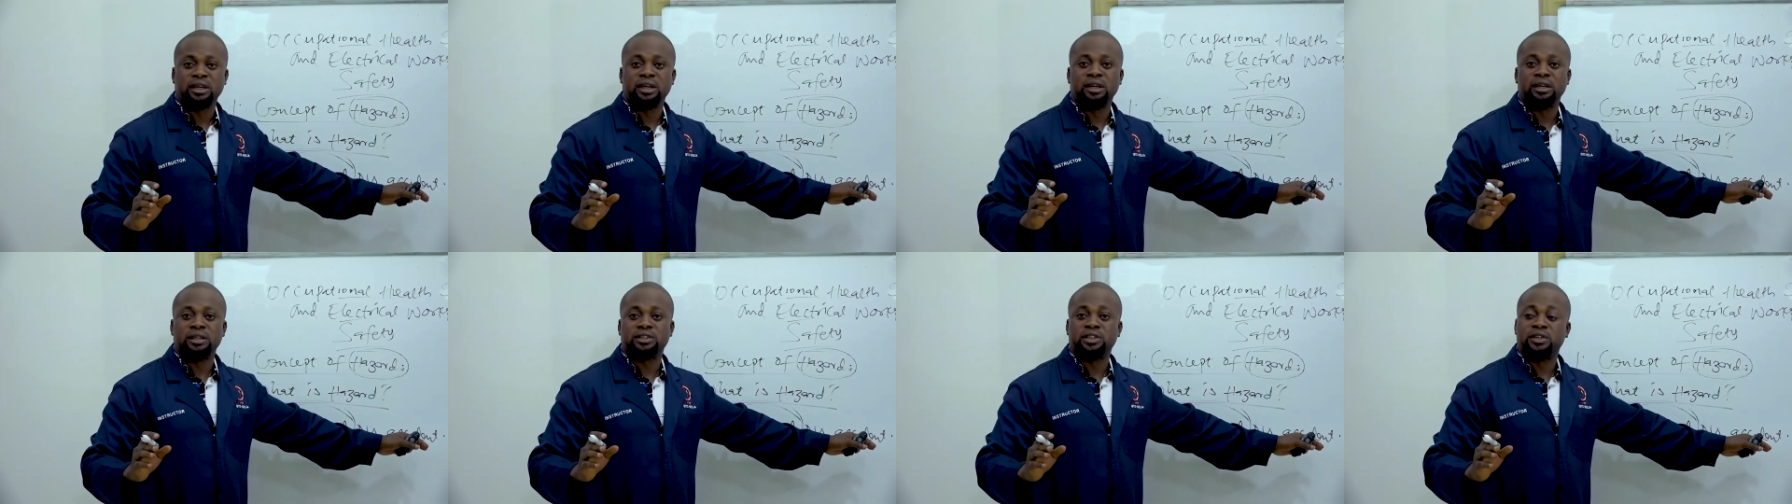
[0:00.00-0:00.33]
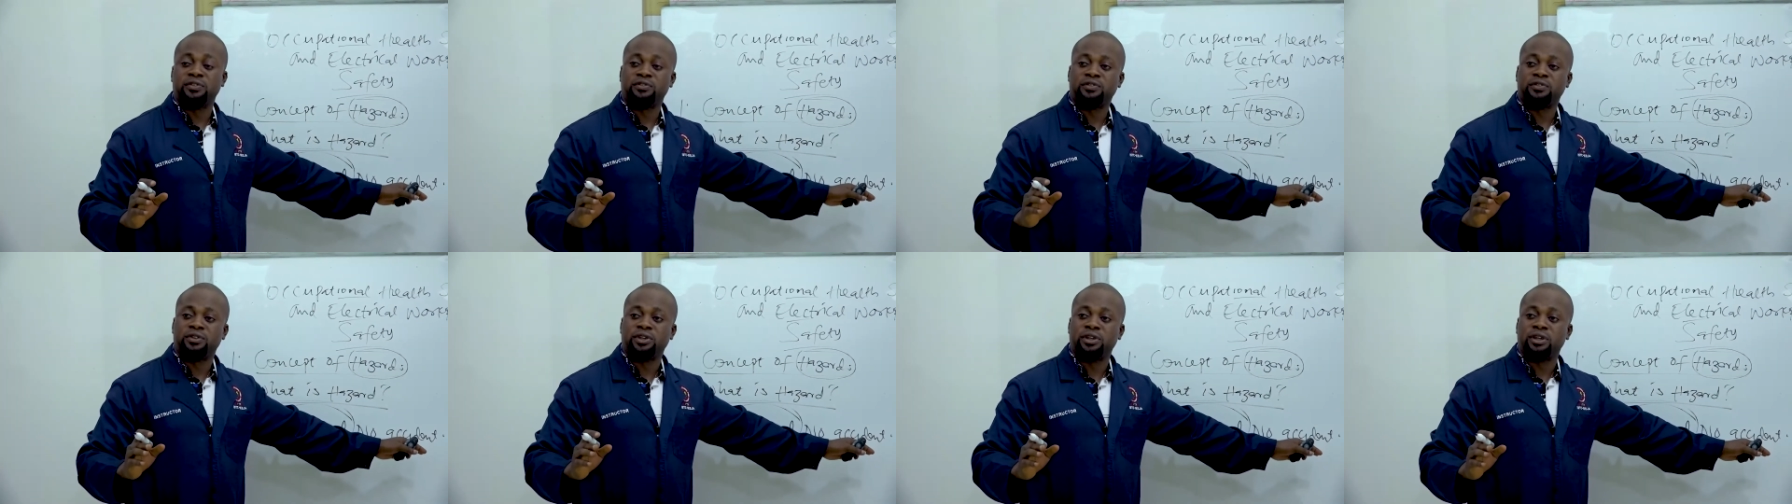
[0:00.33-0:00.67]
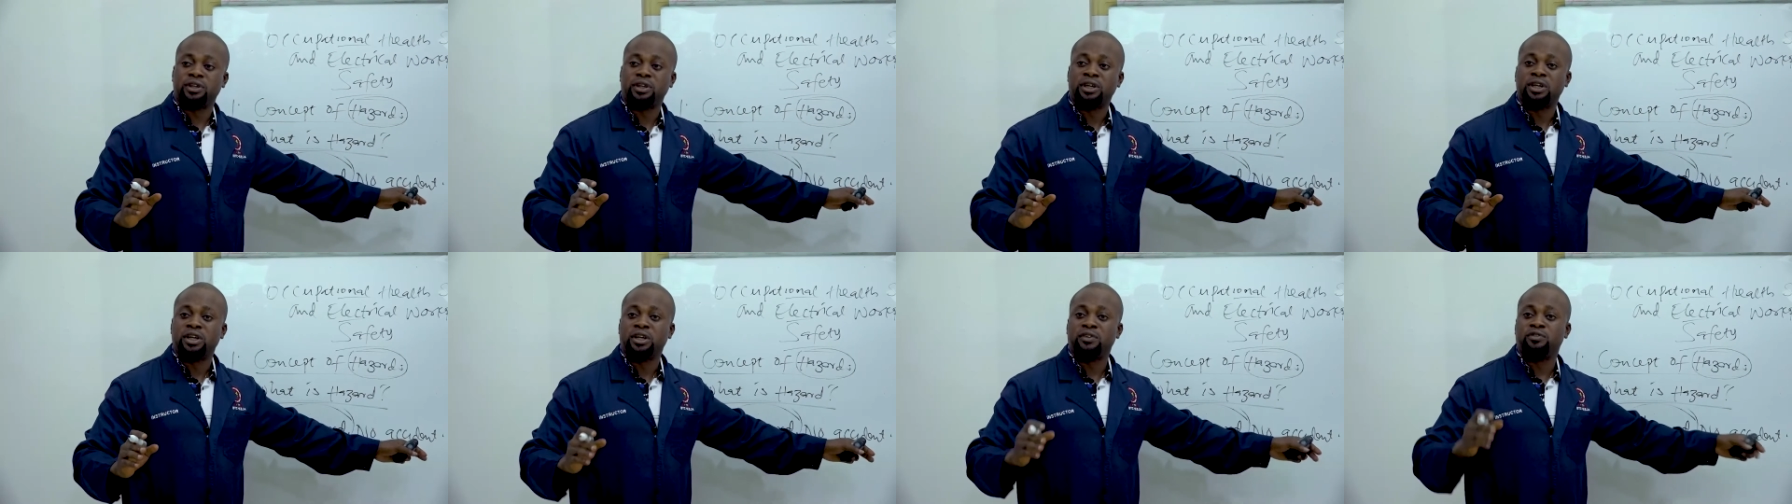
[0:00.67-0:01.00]
Safety.
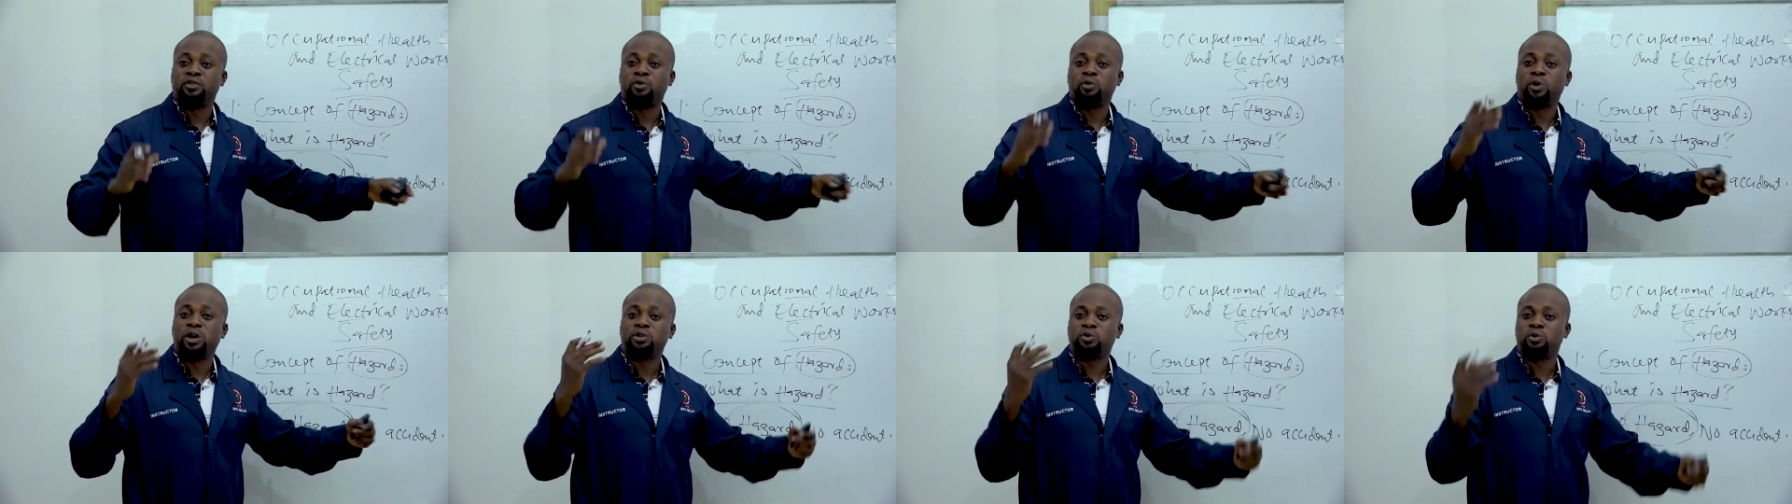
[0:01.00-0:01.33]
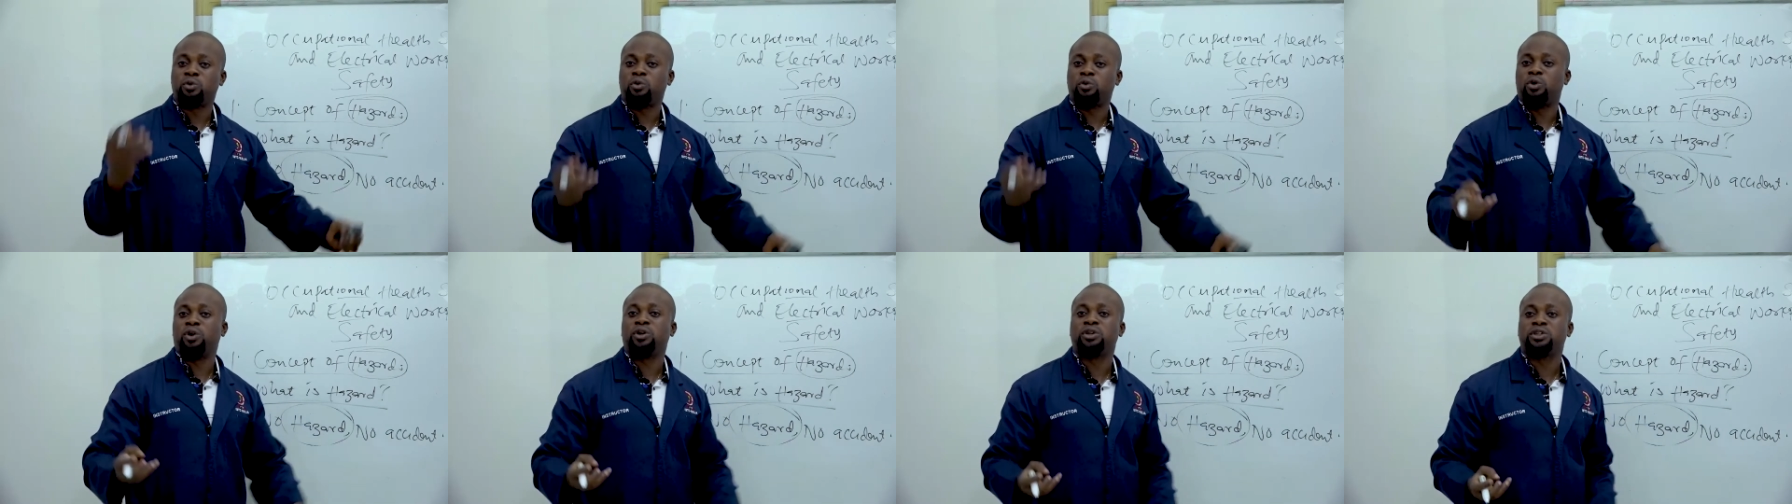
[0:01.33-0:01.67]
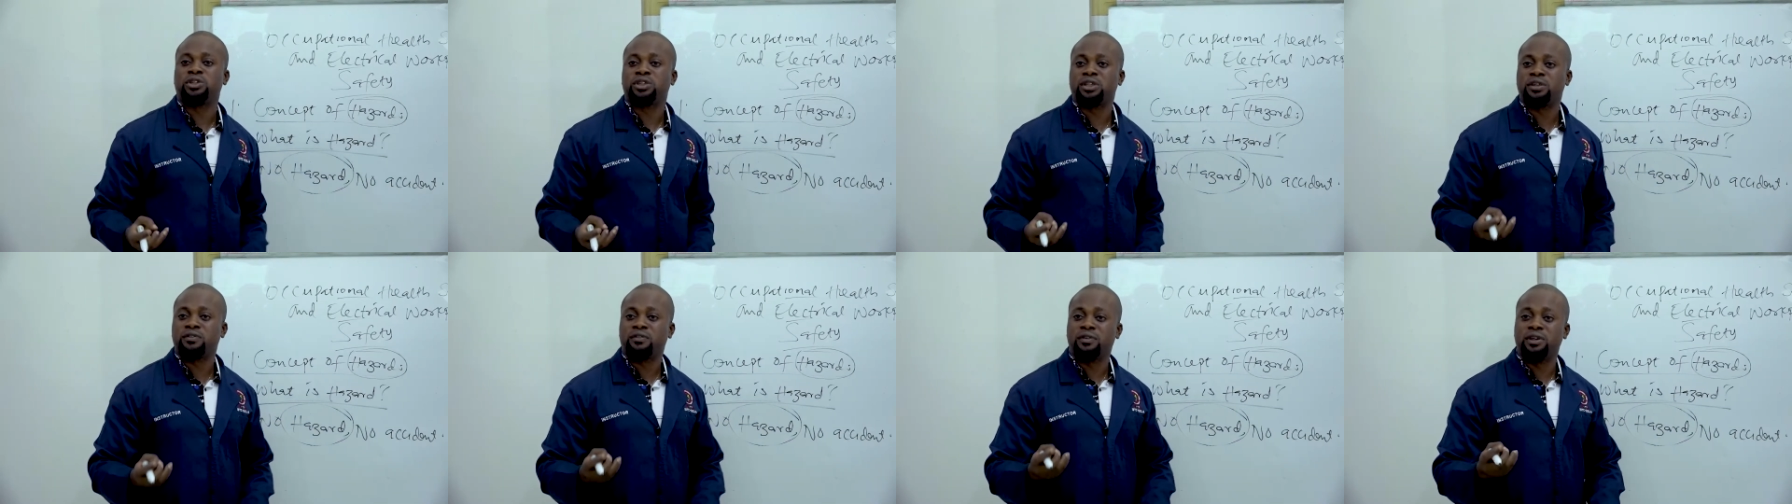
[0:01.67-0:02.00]
If you want to work
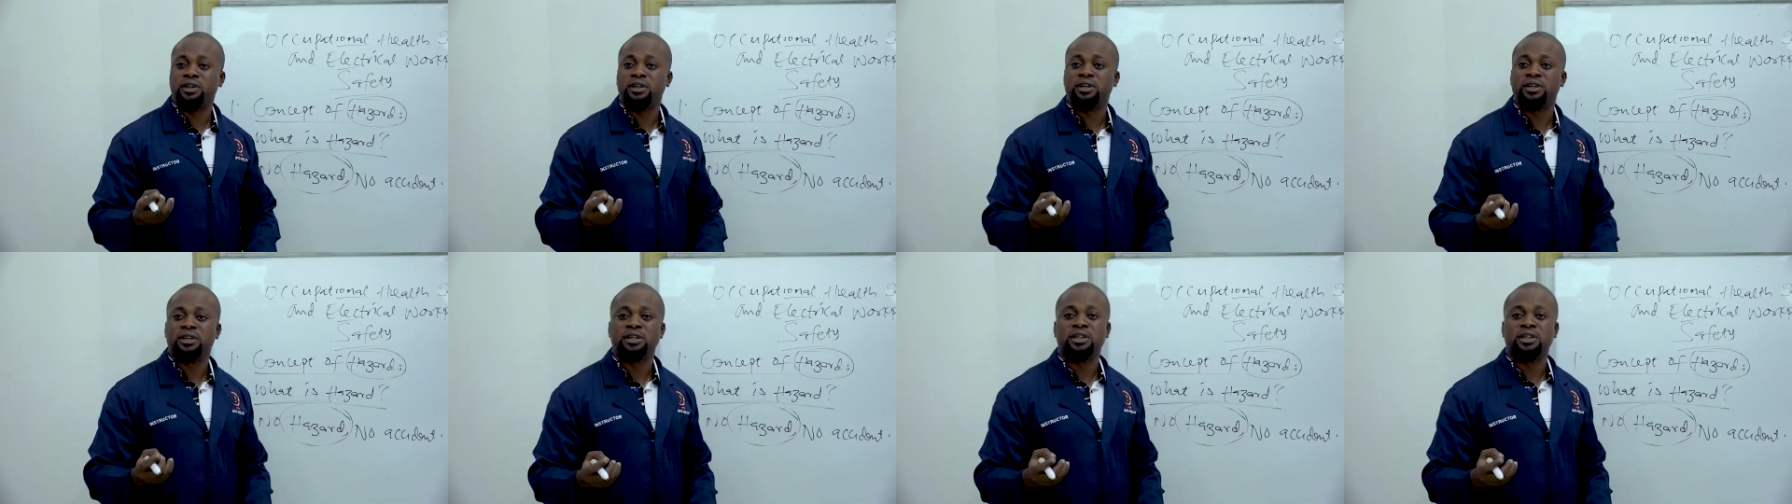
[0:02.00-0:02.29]
safely,